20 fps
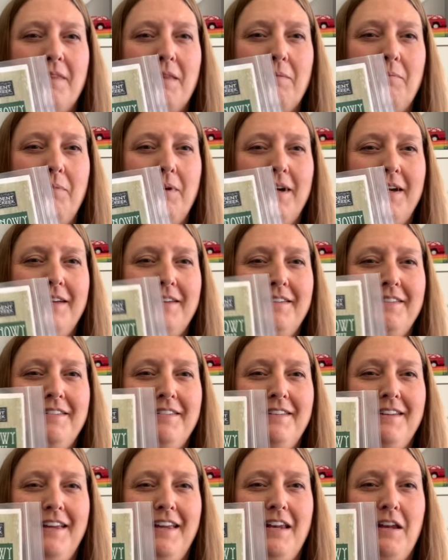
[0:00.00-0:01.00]
But
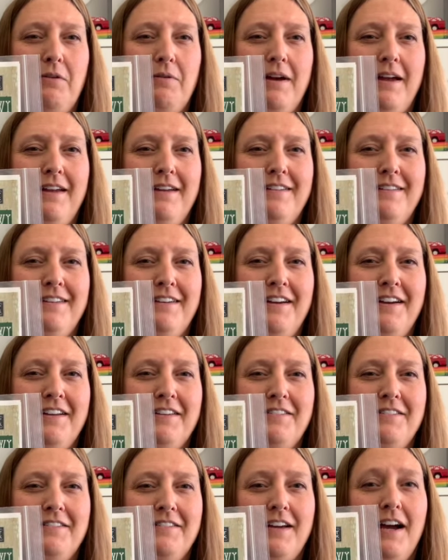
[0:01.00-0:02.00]
anyway,
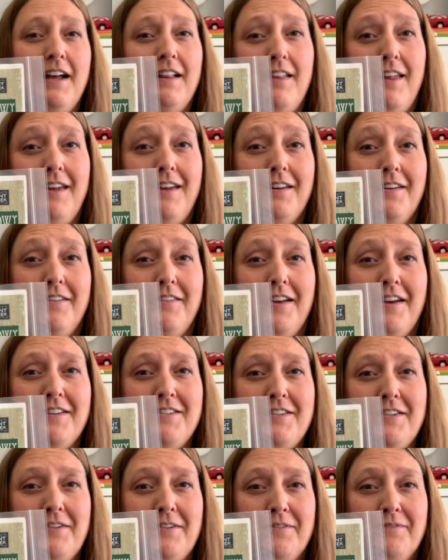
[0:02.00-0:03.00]
I like it a lot
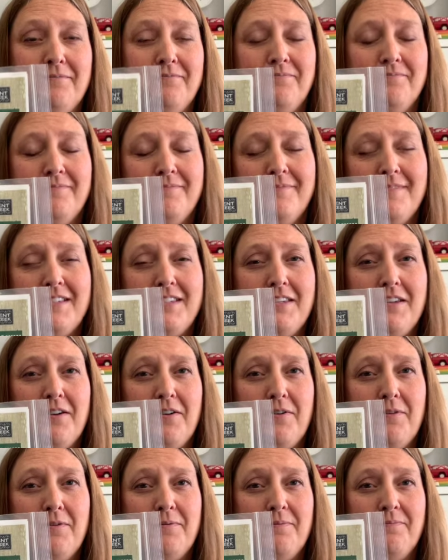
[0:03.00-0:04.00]
too.
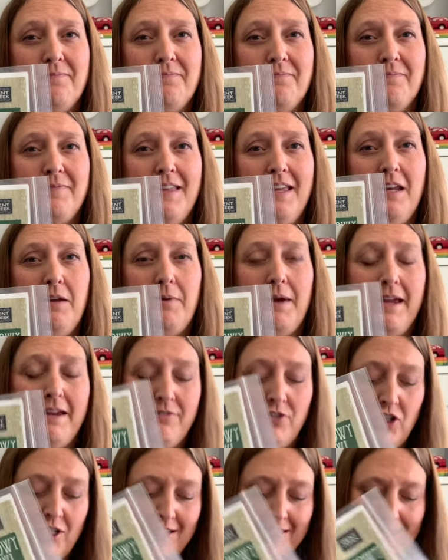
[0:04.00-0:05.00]
So anyway, if
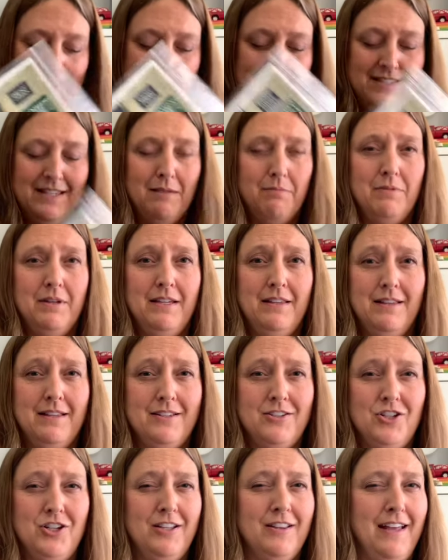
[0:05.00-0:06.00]
she says something
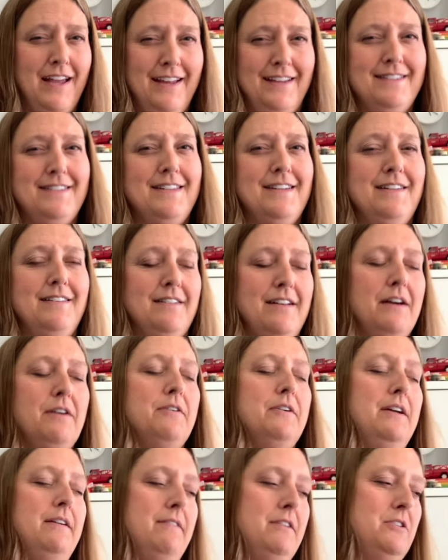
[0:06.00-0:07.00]
that she likes it,
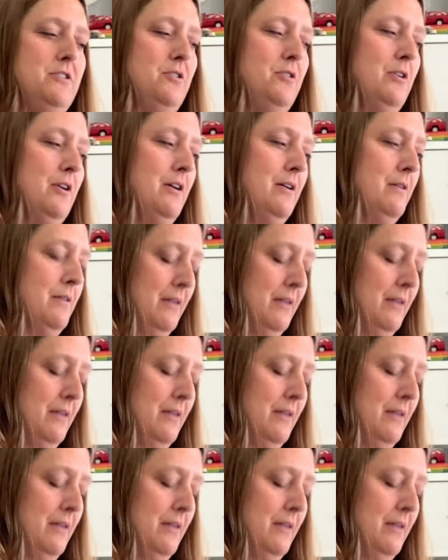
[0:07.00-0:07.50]
I'll give it to her.